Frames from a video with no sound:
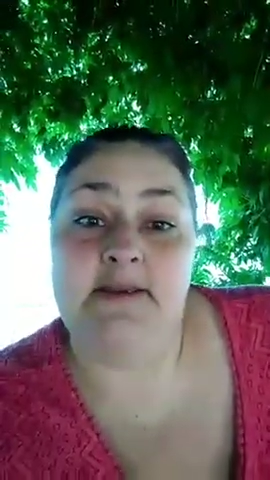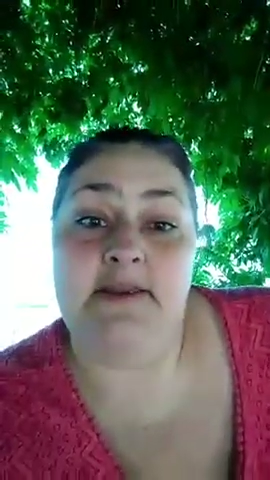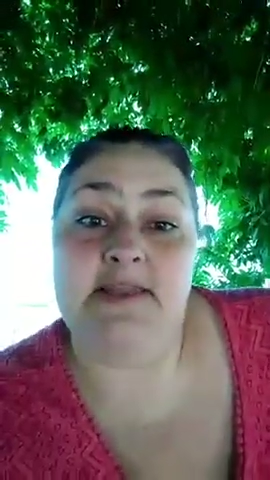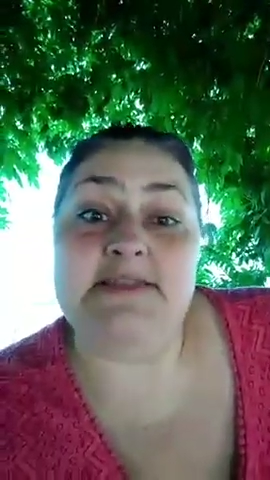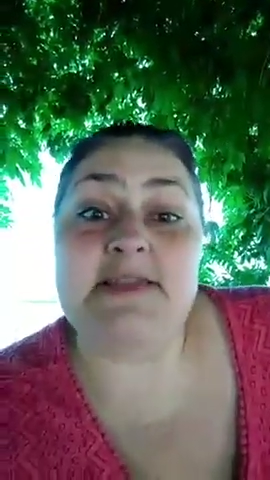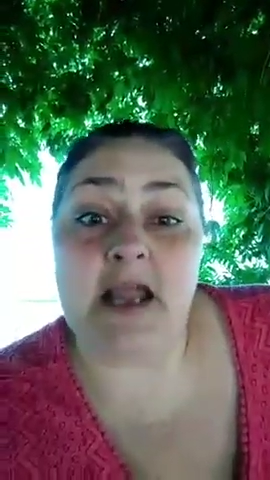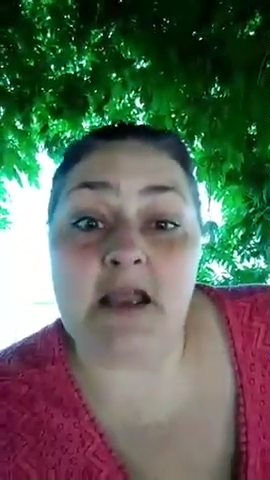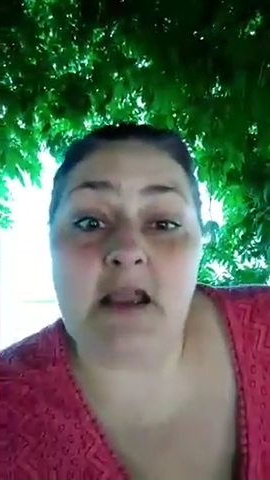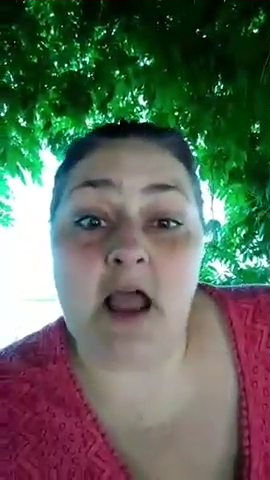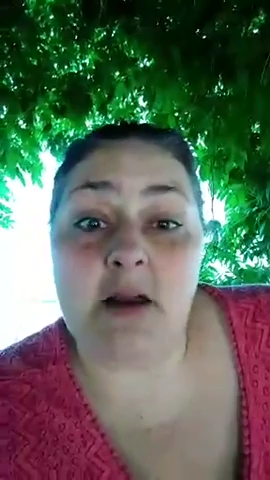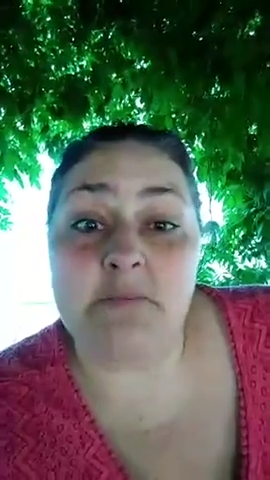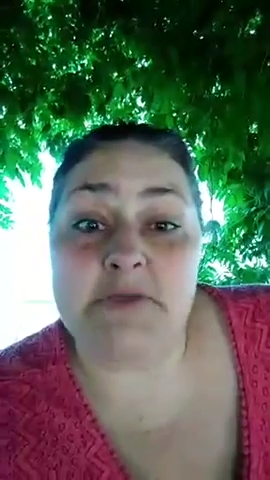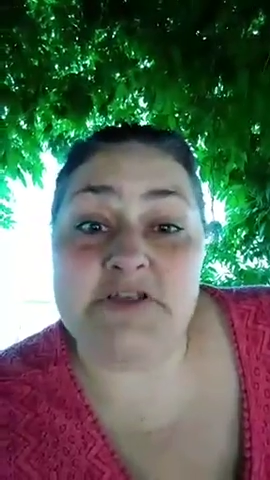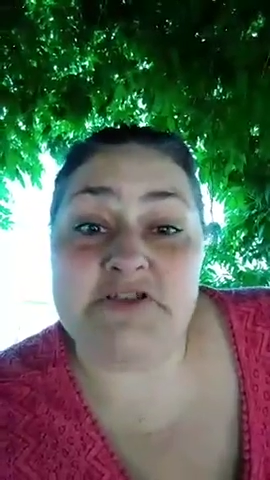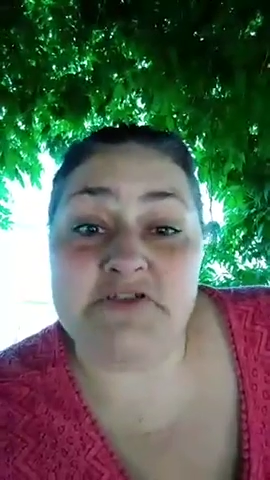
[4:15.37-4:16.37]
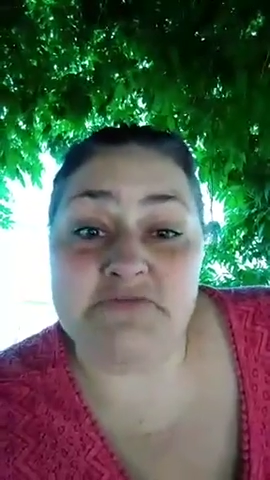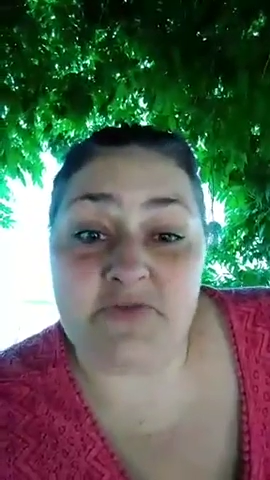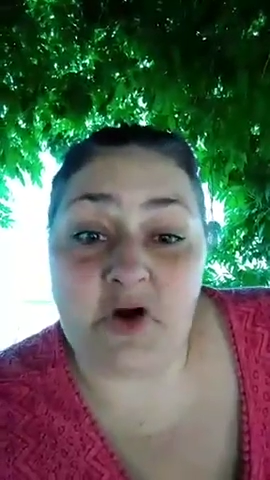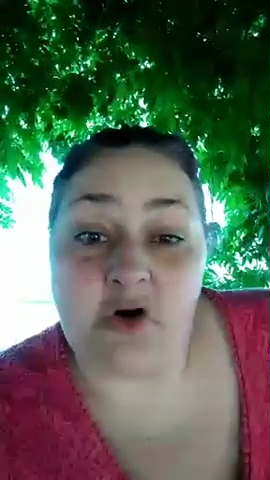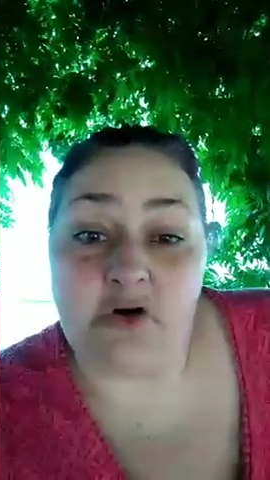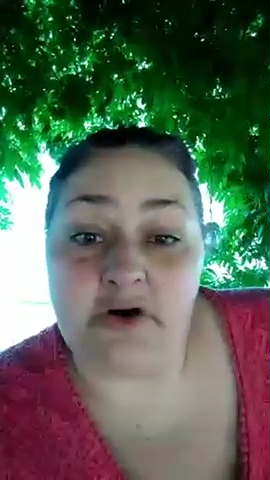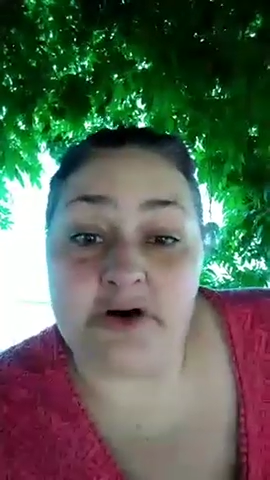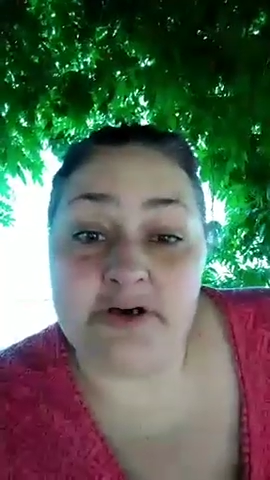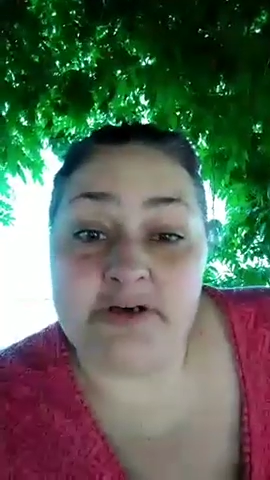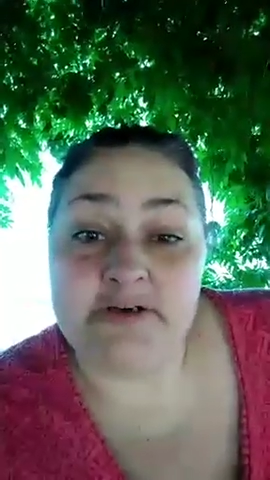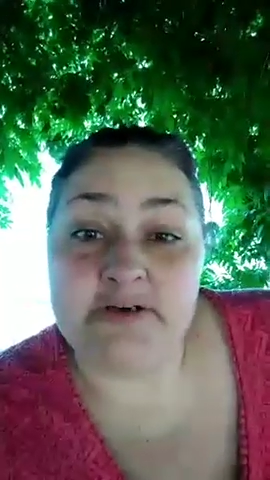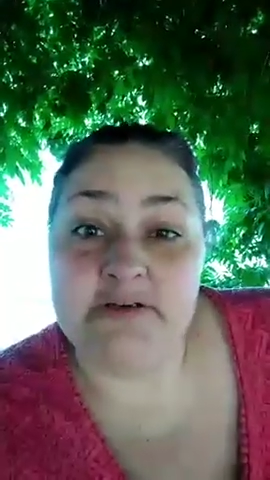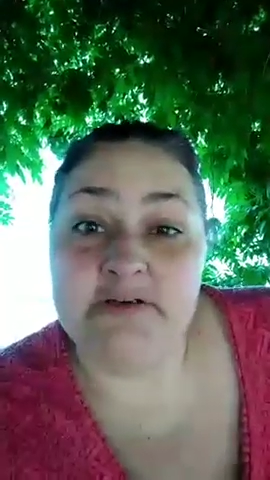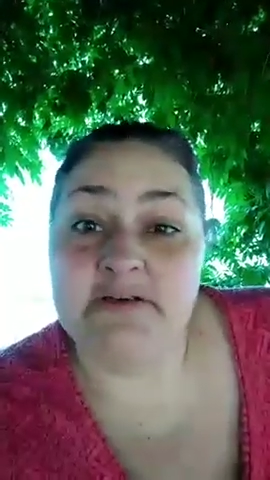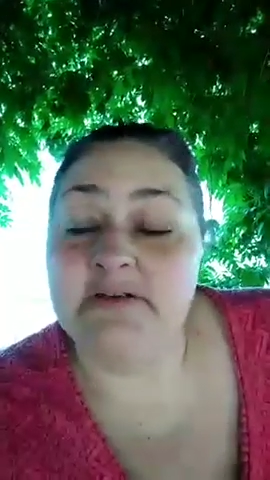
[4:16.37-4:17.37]
That's not gotten me too far.
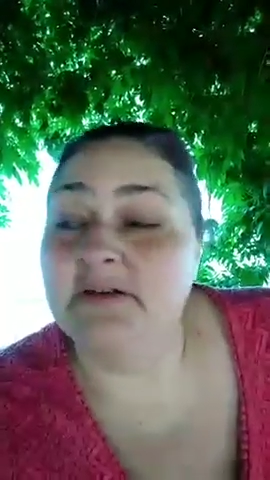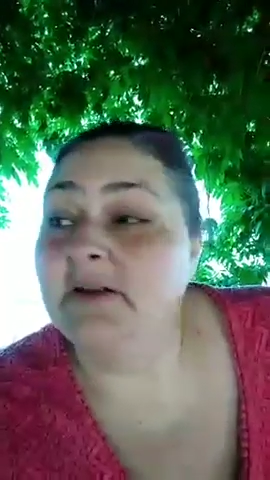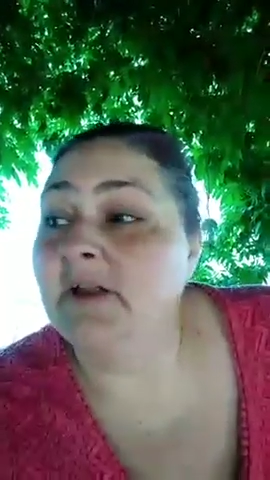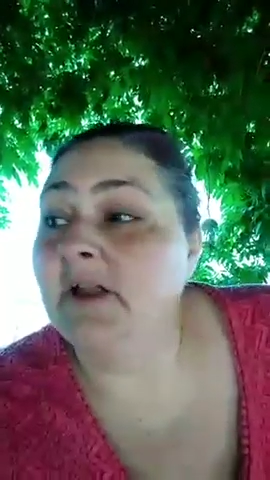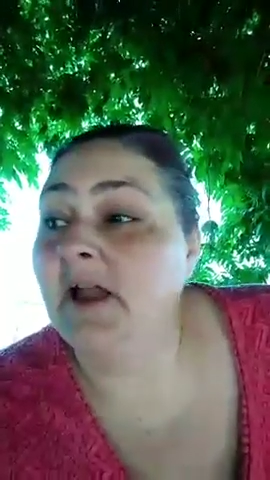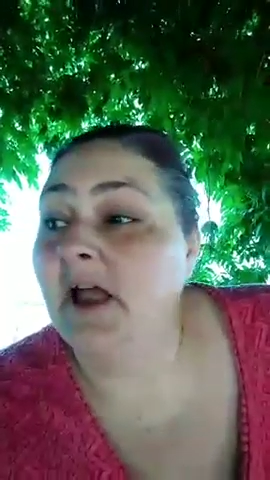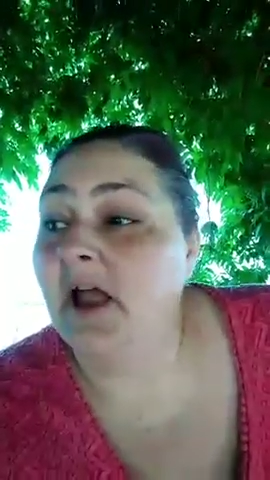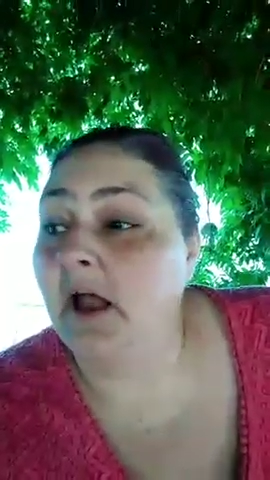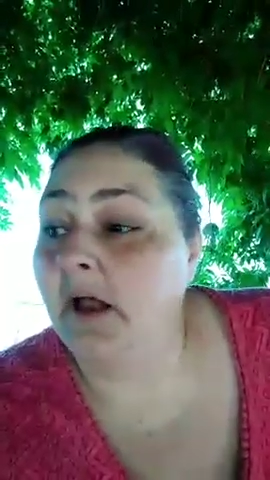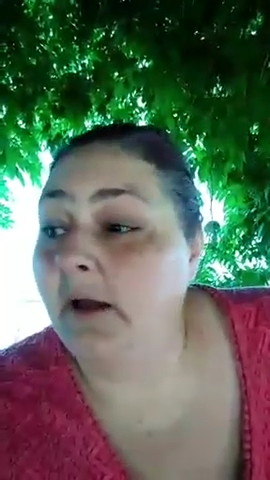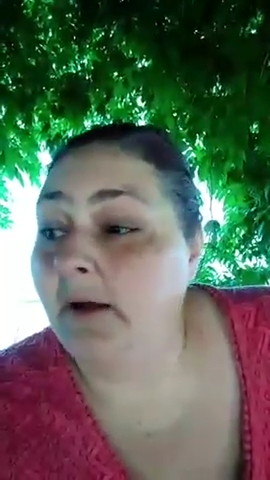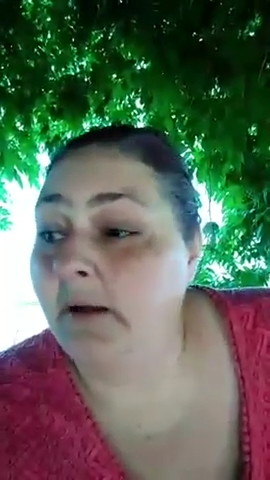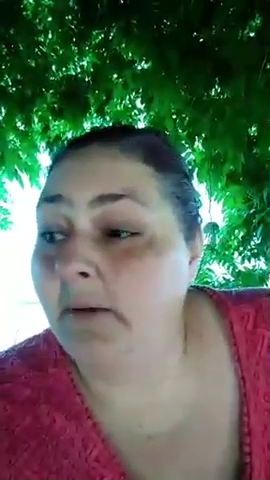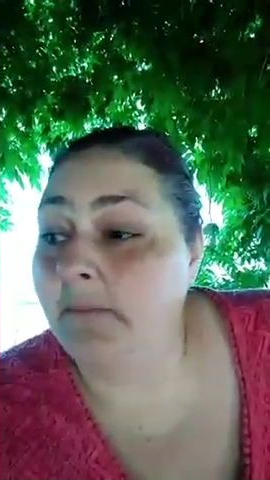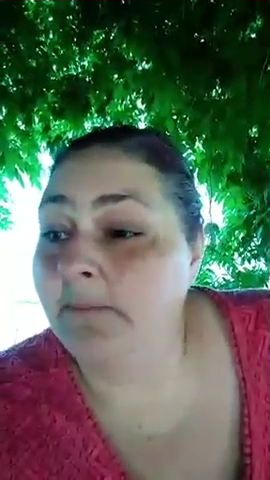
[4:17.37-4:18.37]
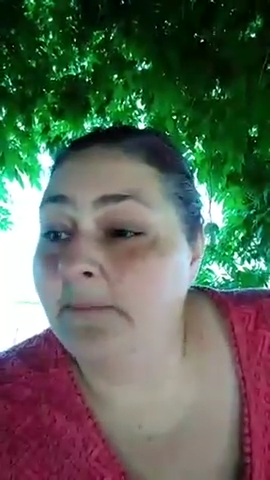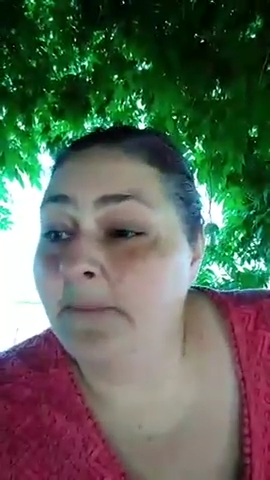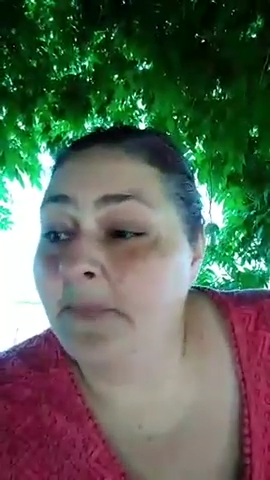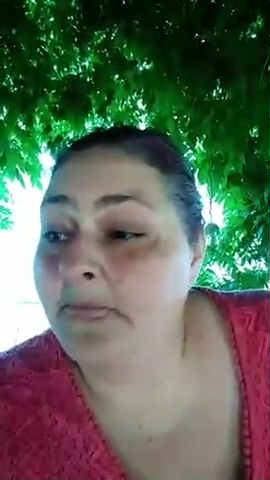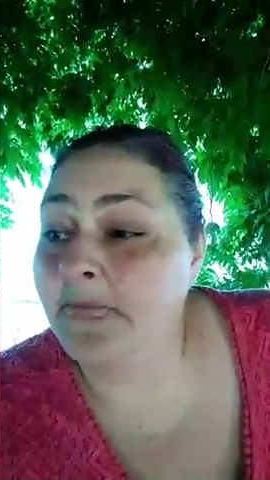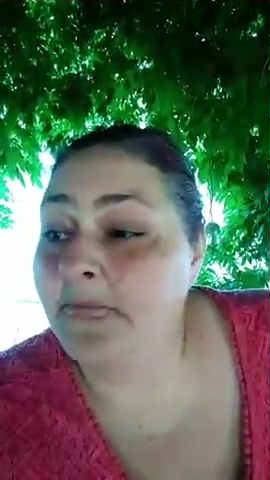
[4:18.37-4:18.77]
Um,